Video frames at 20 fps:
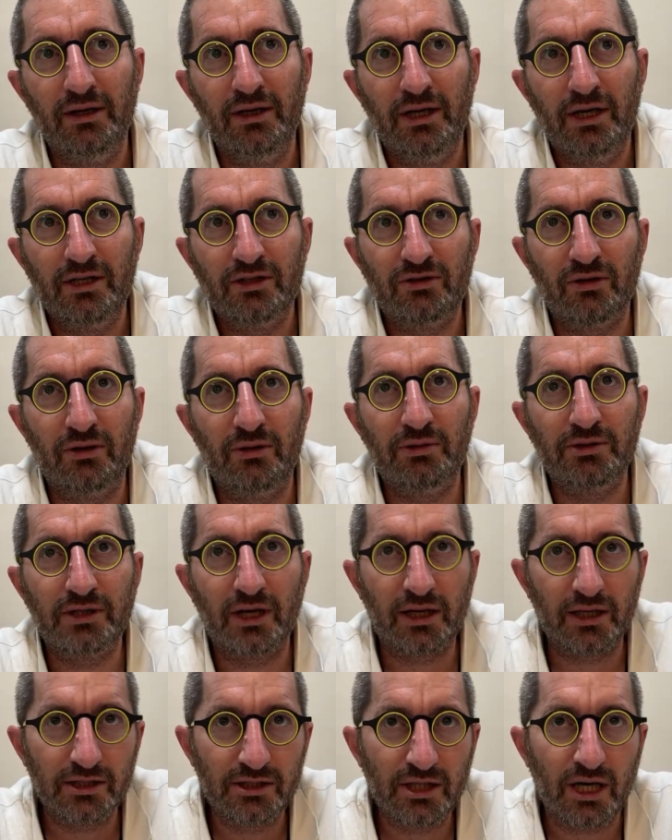So it was like
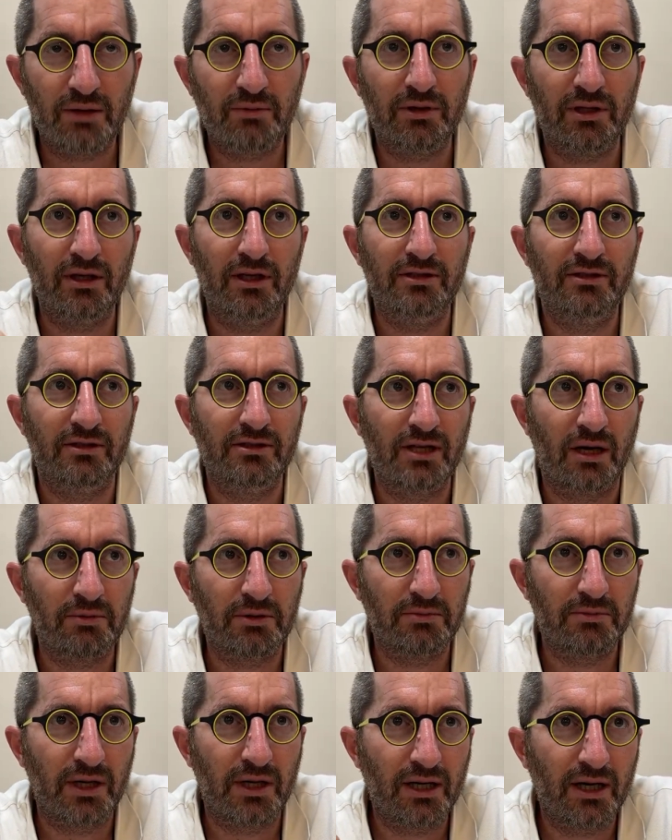a double
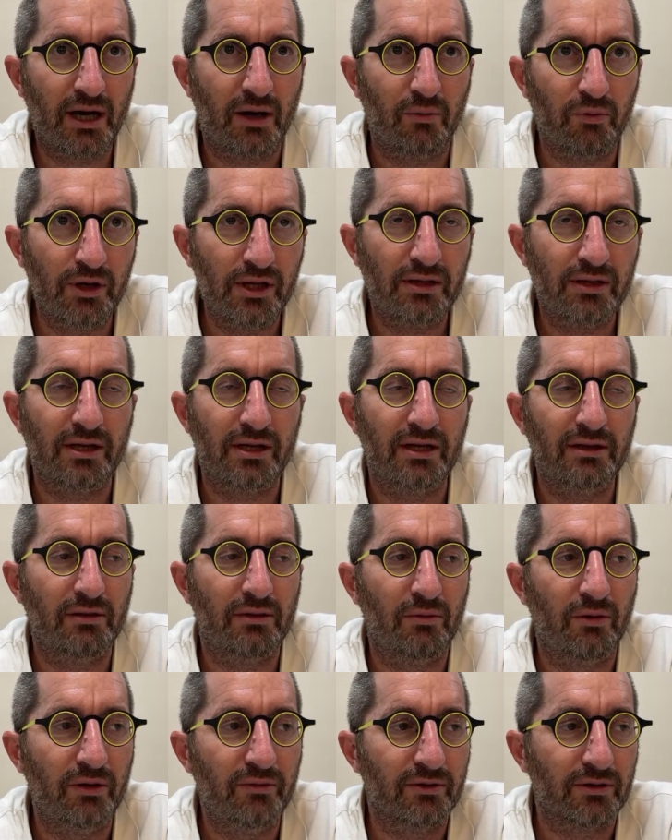makah. We think that
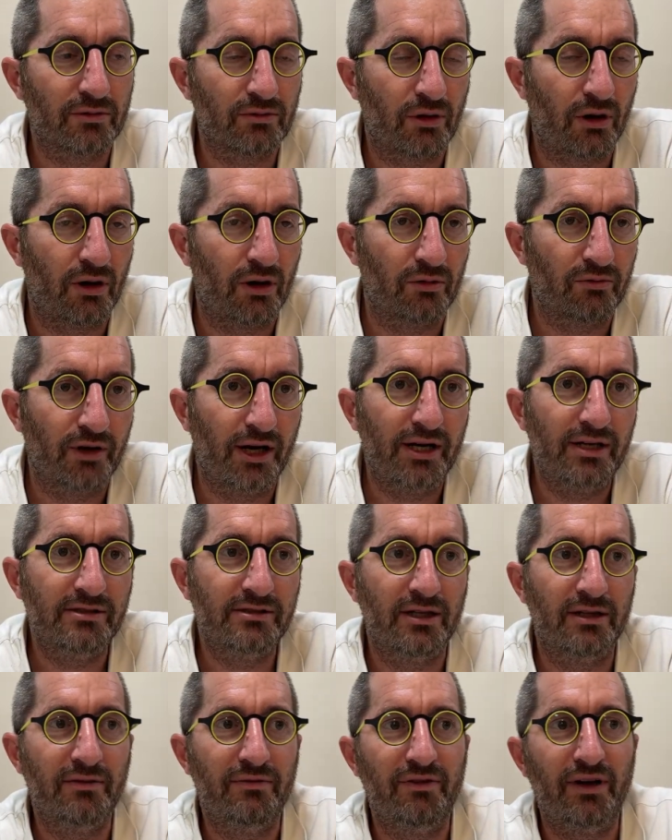we were all raised on
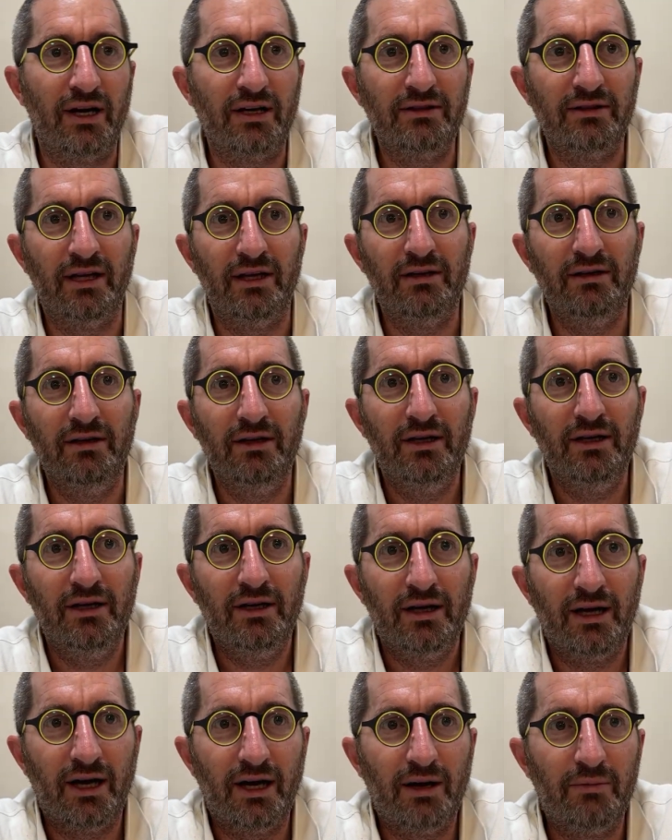the fact that
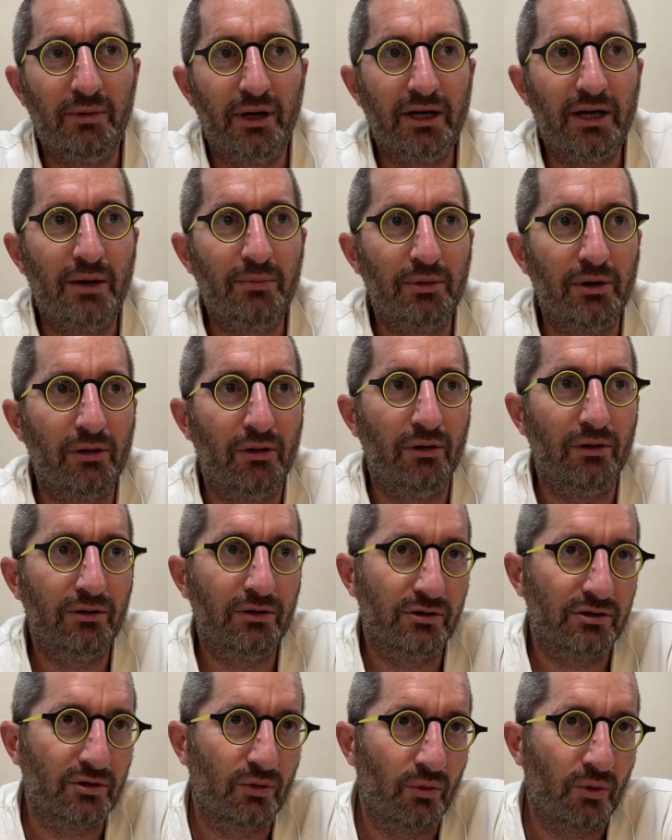Makat Bechorot is
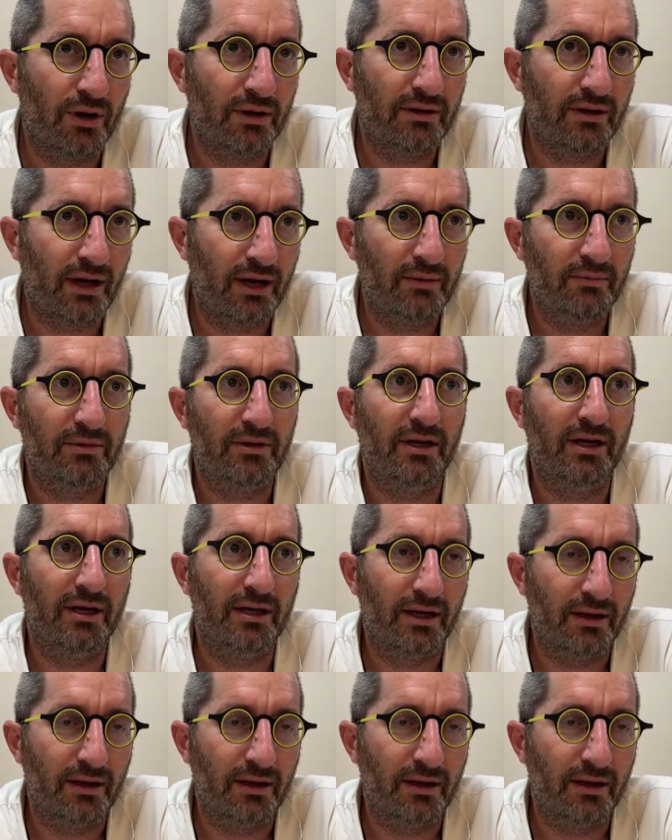a one-time thing.